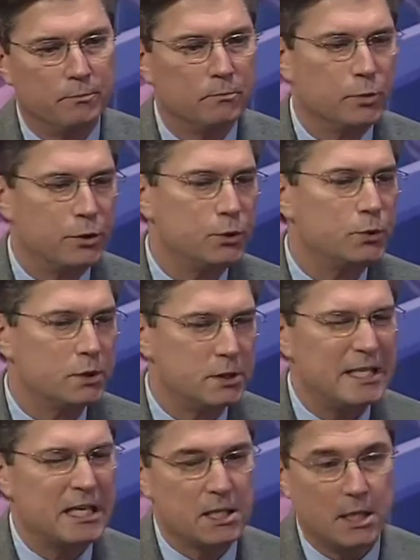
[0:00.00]
reduce
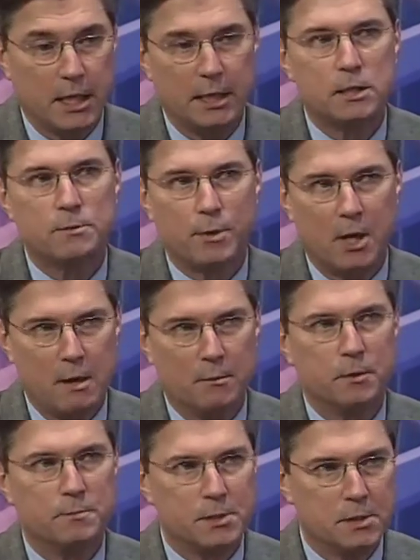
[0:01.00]
tendinitis
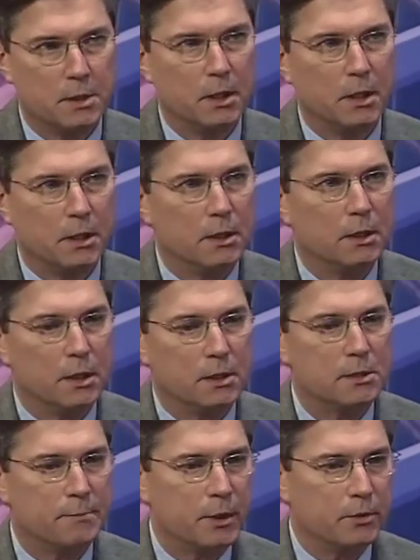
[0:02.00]
problems and
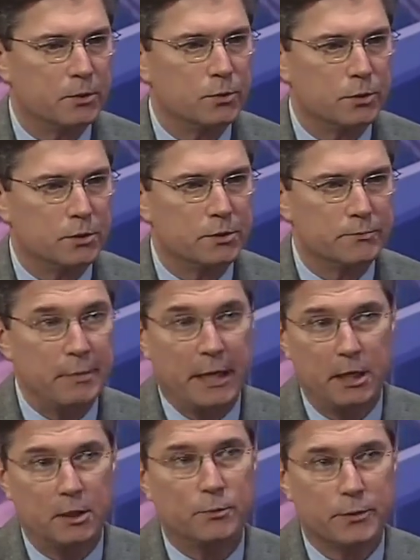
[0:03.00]
some other sources of
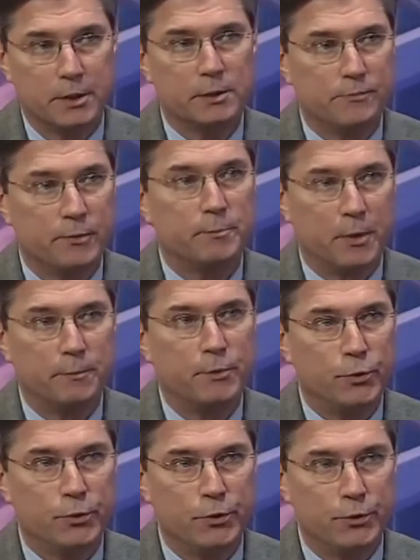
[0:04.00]
pain in the wrist from
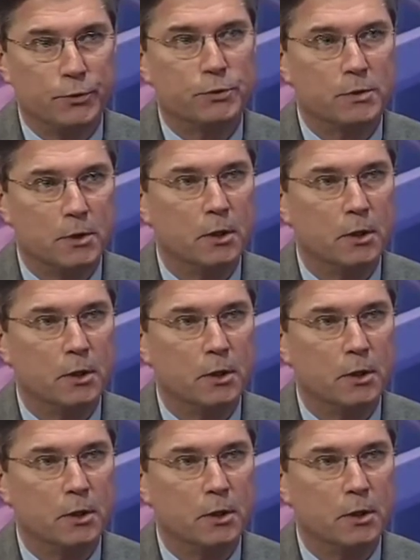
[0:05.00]
computer use.